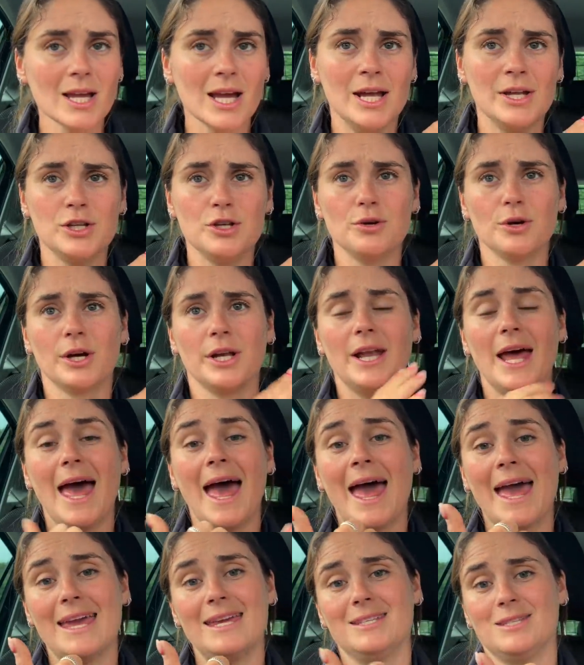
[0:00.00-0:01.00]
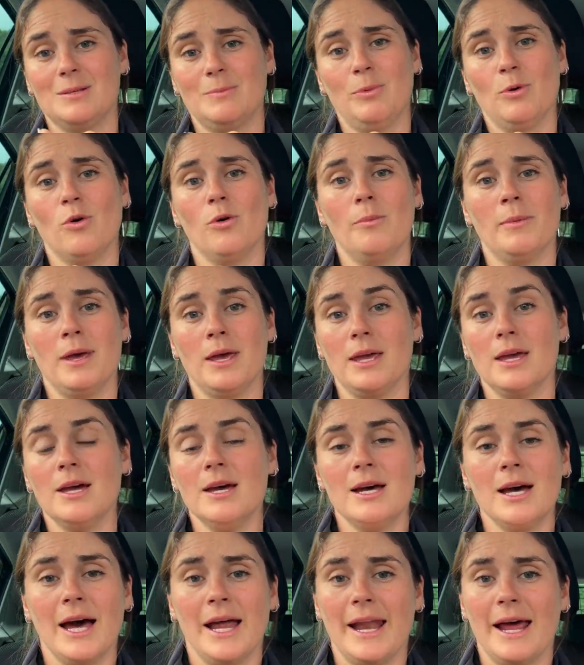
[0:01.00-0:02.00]
And you can A, support me
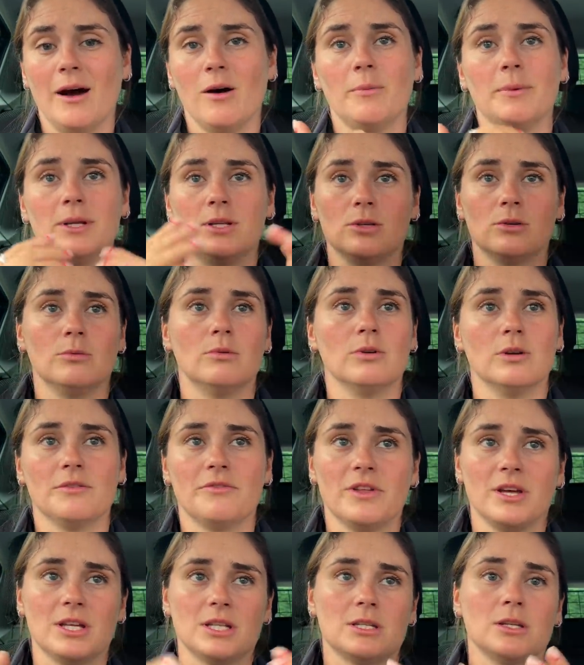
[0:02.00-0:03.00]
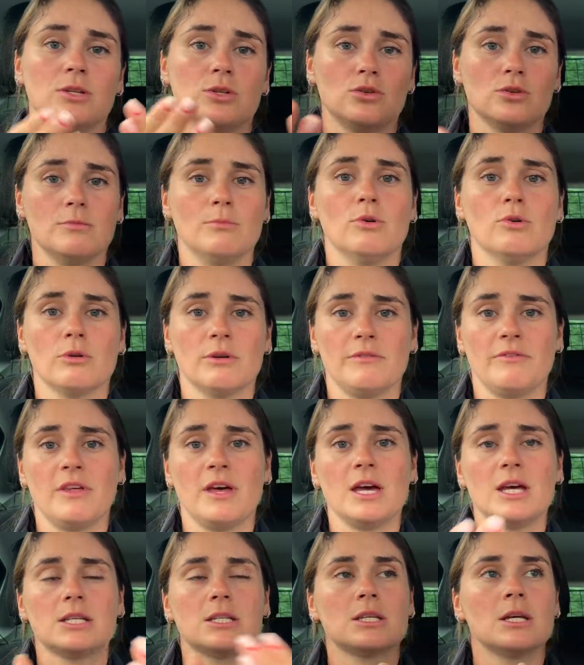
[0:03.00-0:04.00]
and help me do all of this and do more of
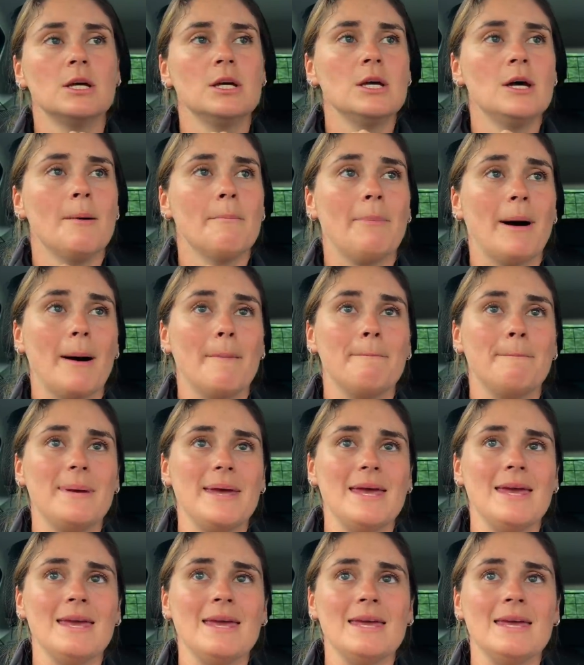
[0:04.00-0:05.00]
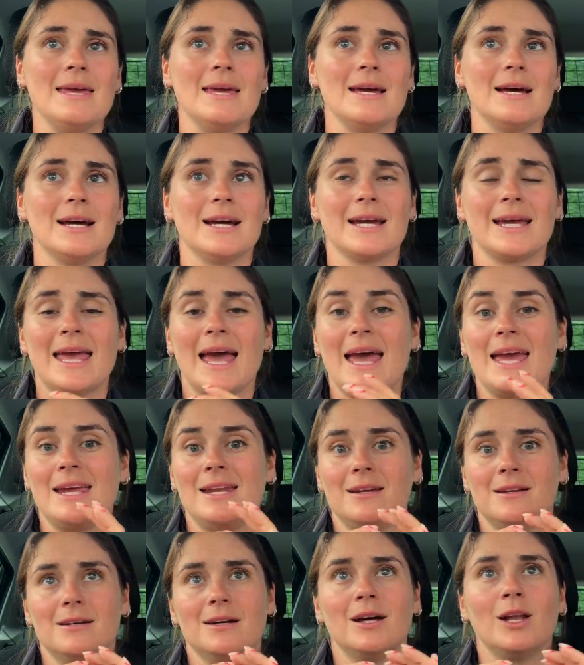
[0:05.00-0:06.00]
this, but B,
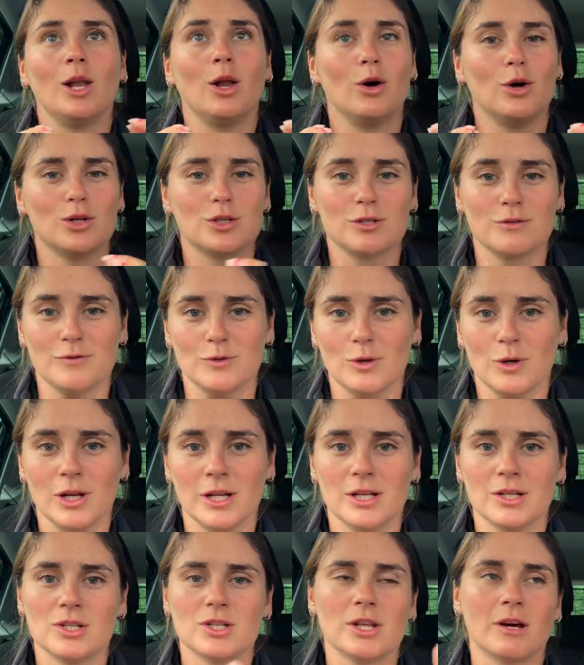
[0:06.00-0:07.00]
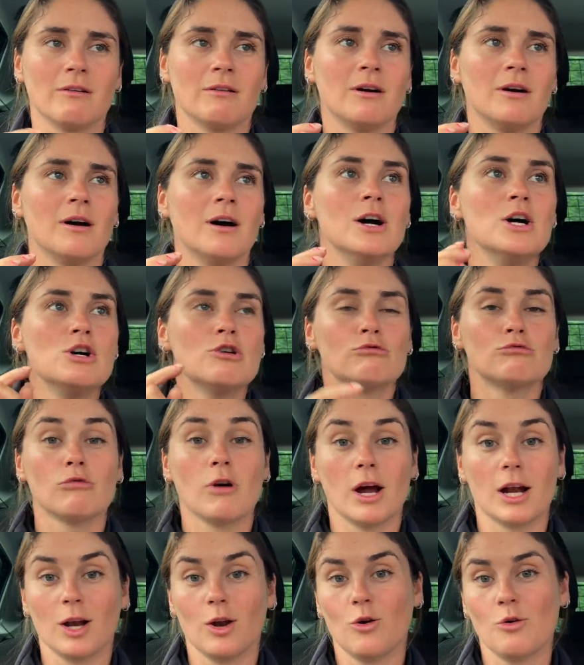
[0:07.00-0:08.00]
gain a lot of knowledge. There are
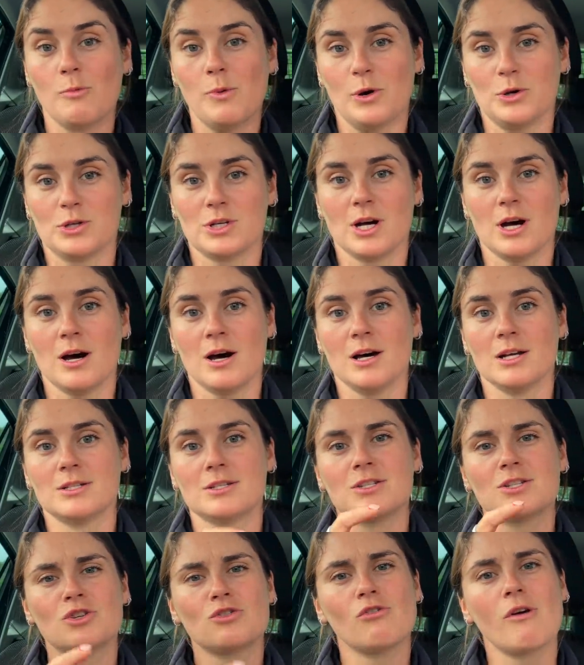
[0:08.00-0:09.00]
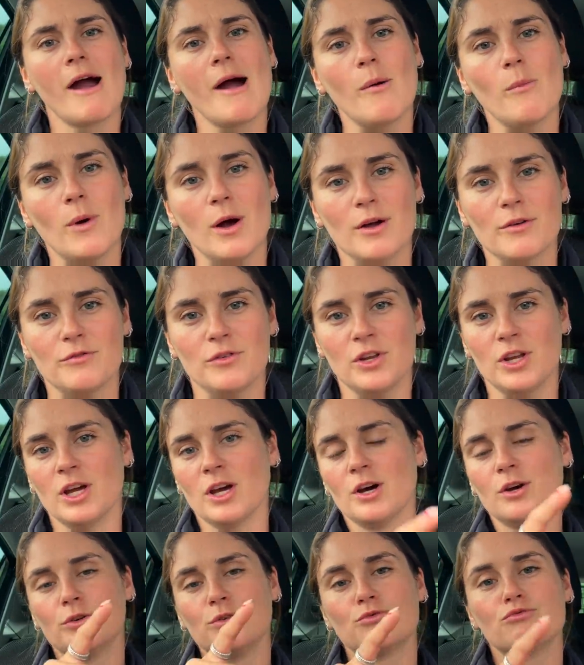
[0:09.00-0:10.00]
ride-along podcasts, groundwwork
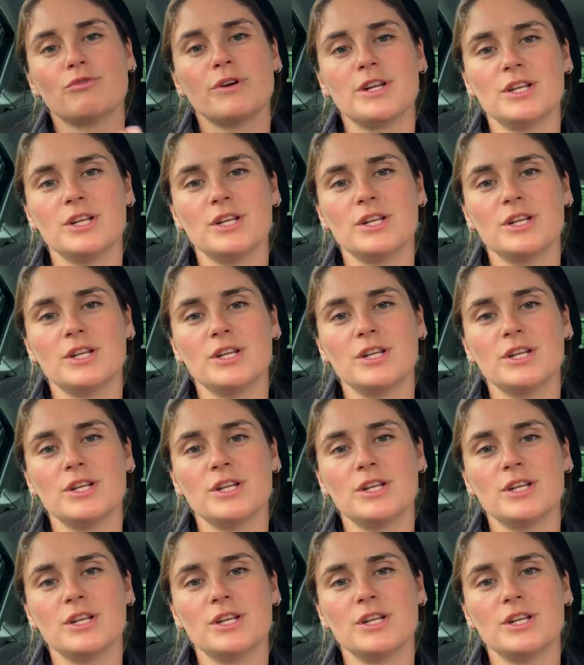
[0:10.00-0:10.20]
videos,